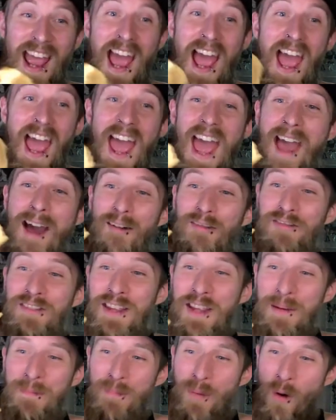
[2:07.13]

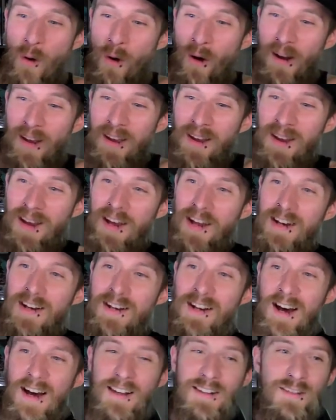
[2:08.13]
hefty boy.
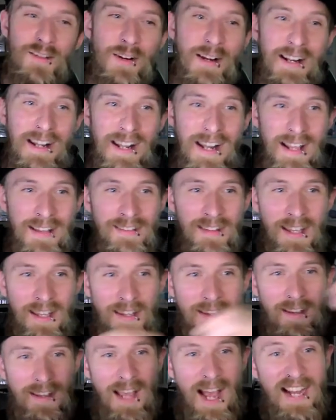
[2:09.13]
Night, look at it. It's like
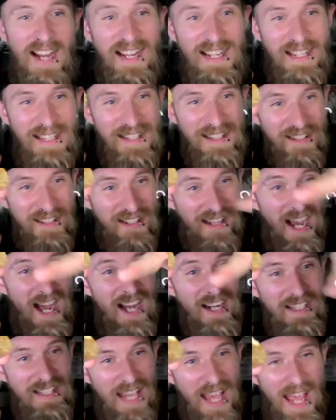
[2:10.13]
kind of
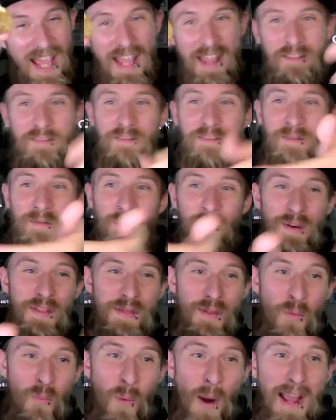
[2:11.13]
concave with
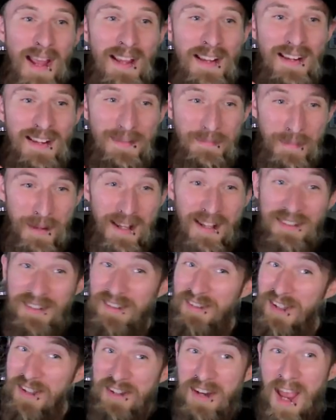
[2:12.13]
the weight because
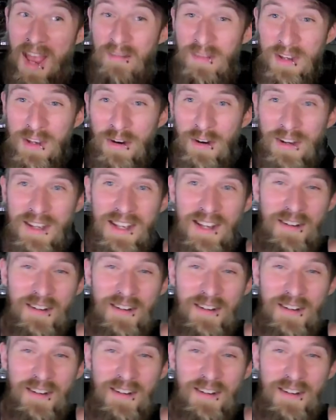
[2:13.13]
it's such a heavy cookie